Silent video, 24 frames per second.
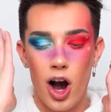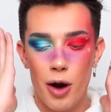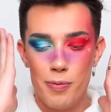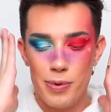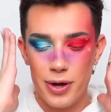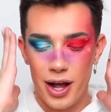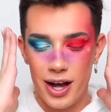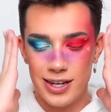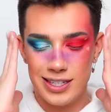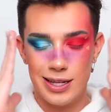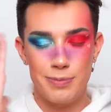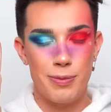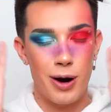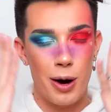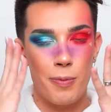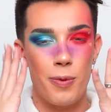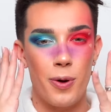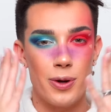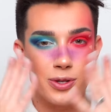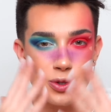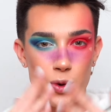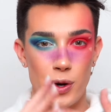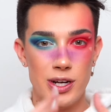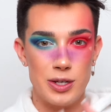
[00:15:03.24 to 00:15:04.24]
art because the
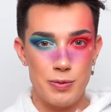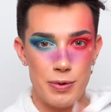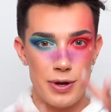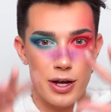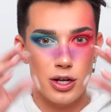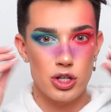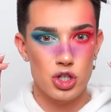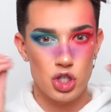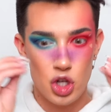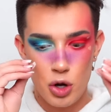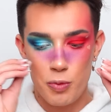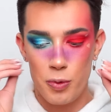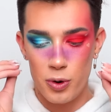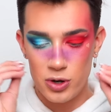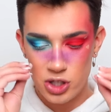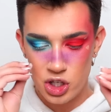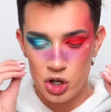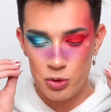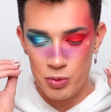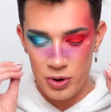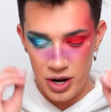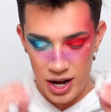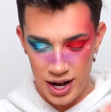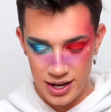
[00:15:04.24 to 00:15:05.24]
purple is going to be super,
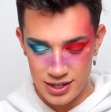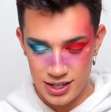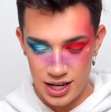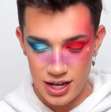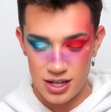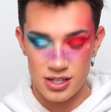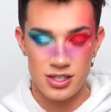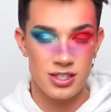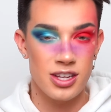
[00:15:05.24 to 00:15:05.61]
super easy.